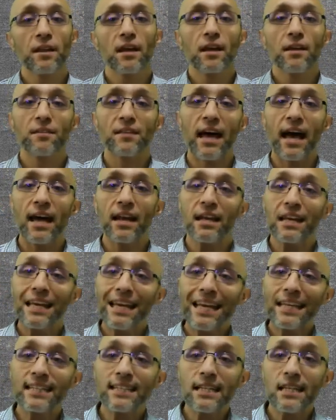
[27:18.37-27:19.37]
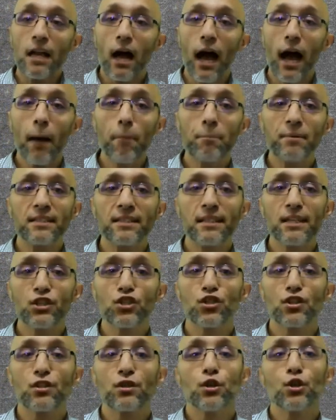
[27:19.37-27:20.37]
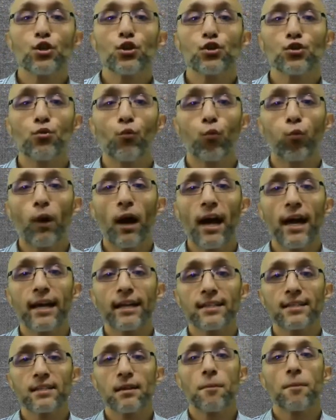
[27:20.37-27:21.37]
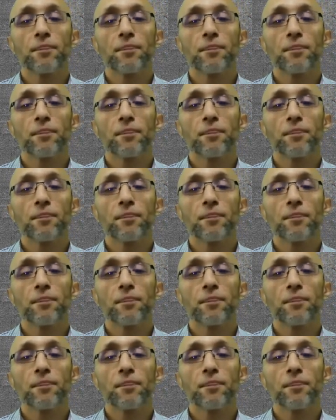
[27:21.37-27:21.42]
that it's in opposition to riots,